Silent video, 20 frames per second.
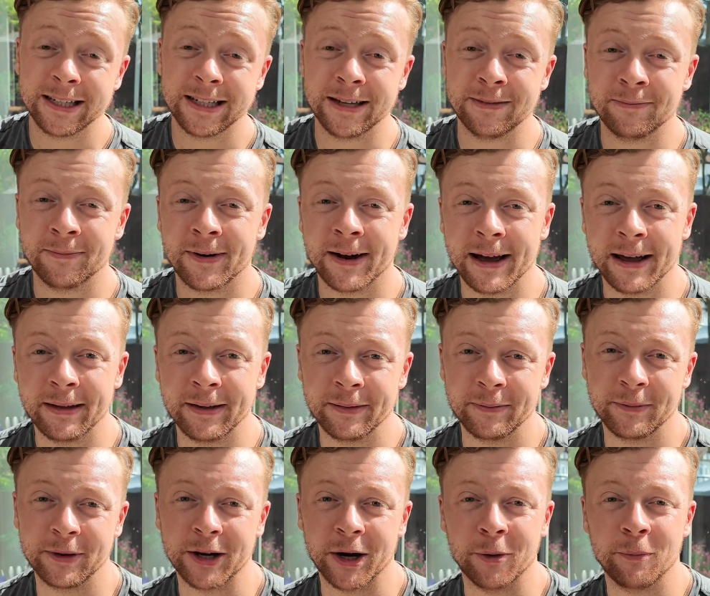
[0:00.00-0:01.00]
You might,
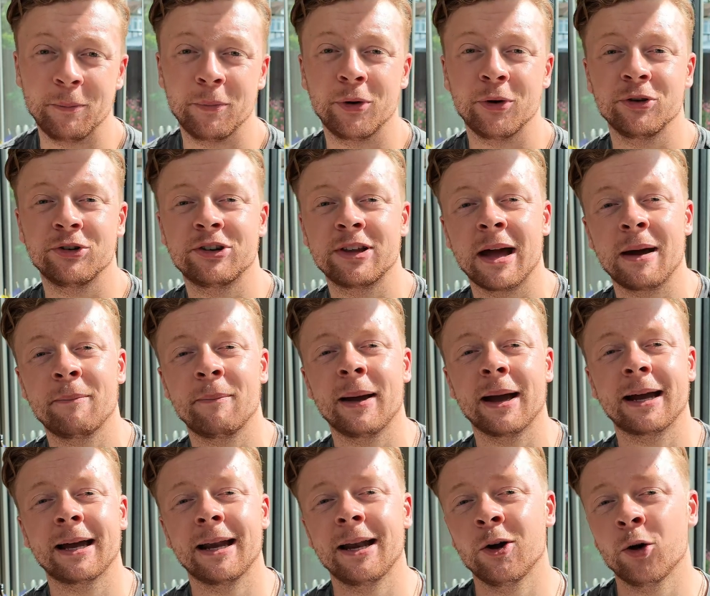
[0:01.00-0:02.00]
you know, push that
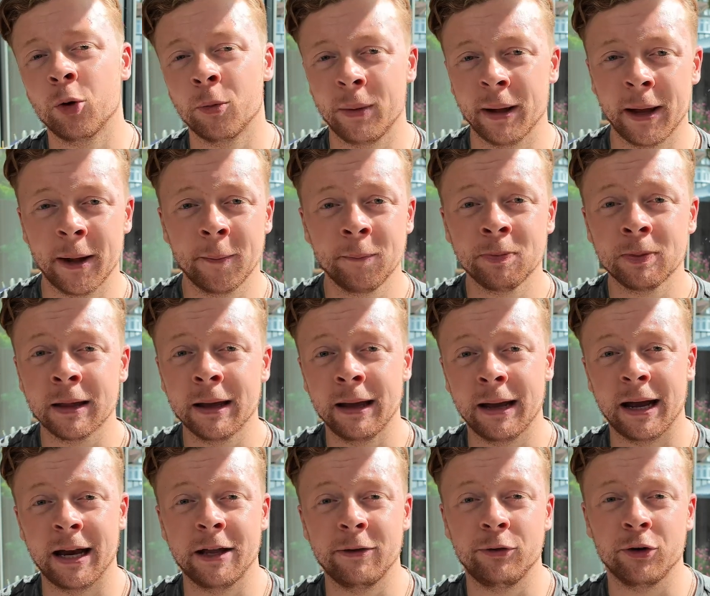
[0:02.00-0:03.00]
back a little bit.
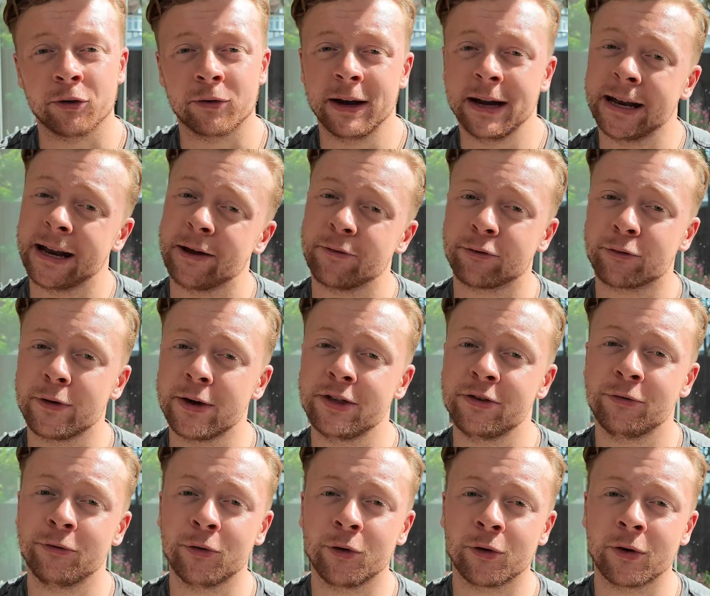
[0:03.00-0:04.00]
And if you're eating that 3
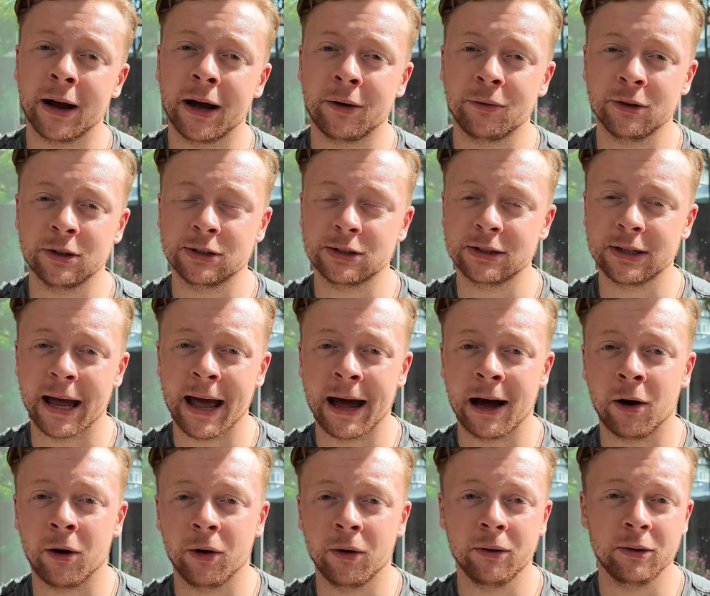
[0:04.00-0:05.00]
to 4 hours
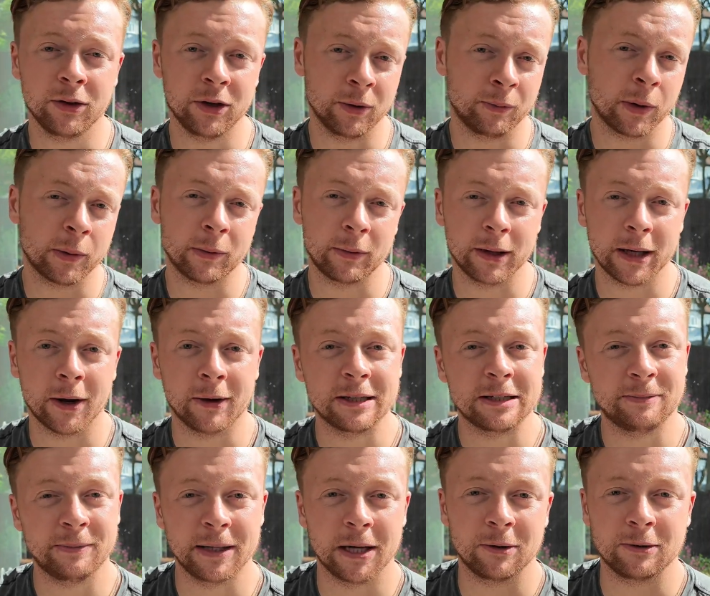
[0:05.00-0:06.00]
out, you're probably
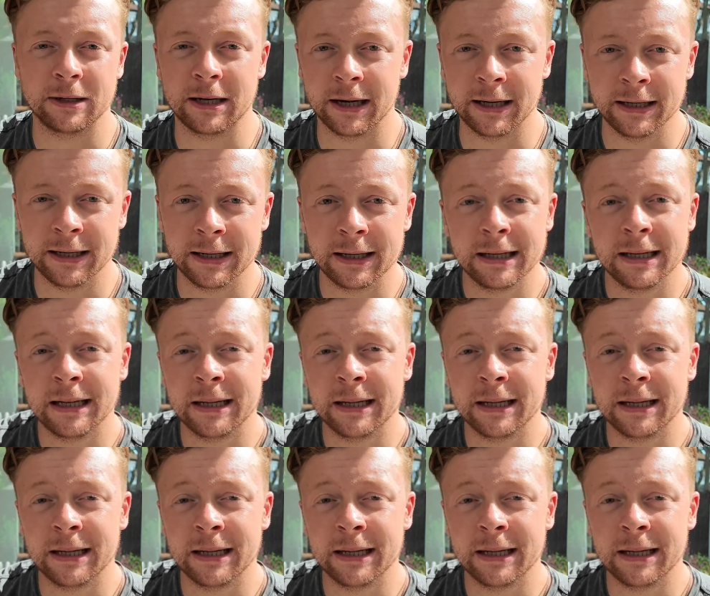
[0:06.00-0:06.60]
going to be okay.